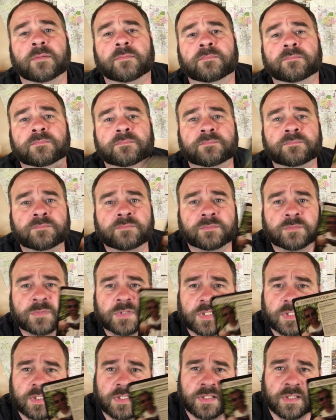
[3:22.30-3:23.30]

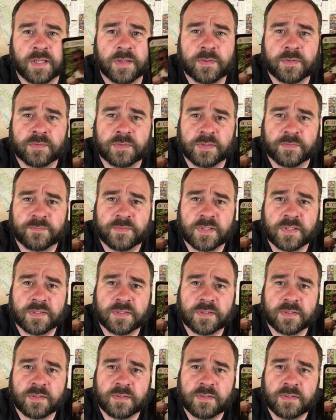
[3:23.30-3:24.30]
The 5th
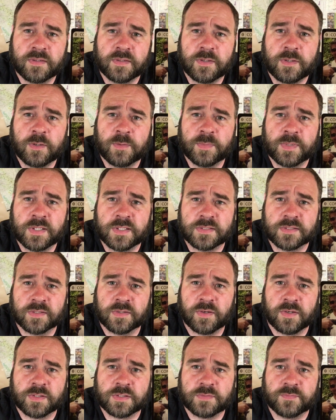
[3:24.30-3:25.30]
human is the
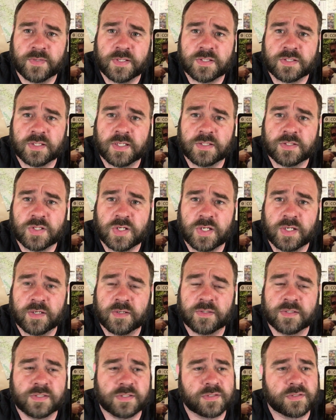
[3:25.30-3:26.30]
conservation
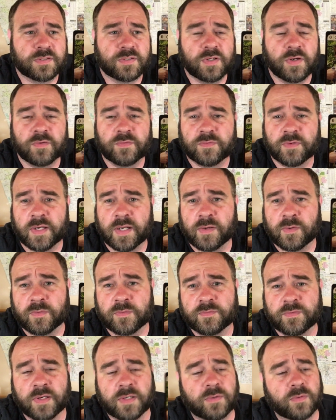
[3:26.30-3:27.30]
engineer. This is Joe
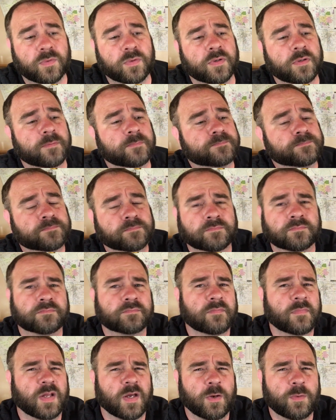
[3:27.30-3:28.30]
Fidor.
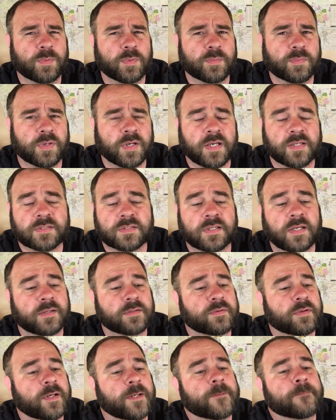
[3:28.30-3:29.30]
I hope I'm pronouncing
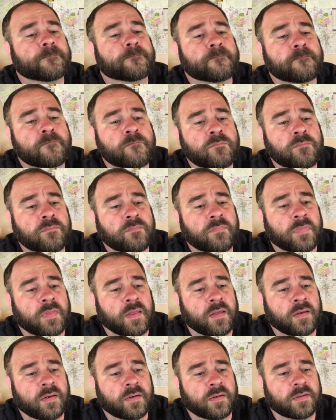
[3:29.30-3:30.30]
that right.
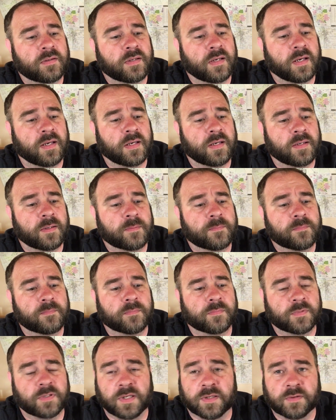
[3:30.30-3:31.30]

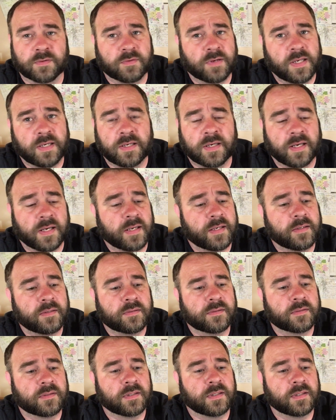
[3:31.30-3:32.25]
Another great guy.